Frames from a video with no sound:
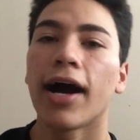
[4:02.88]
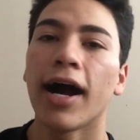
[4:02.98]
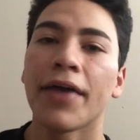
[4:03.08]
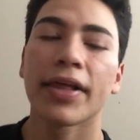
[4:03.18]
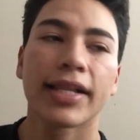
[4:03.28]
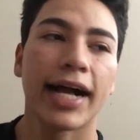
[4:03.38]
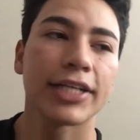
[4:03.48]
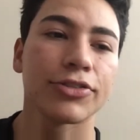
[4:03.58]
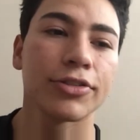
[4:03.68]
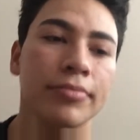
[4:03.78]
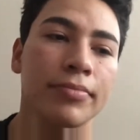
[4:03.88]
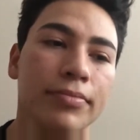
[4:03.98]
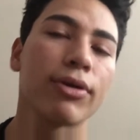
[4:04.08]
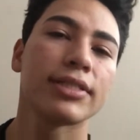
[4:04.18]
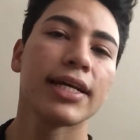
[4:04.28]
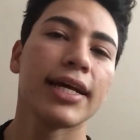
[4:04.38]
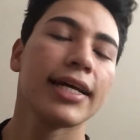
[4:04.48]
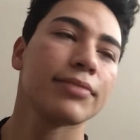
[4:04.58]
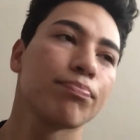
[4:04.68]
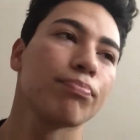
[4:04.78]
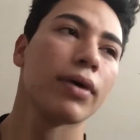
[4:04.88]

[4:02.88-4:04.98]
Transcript: caught in the classroom, I would say, is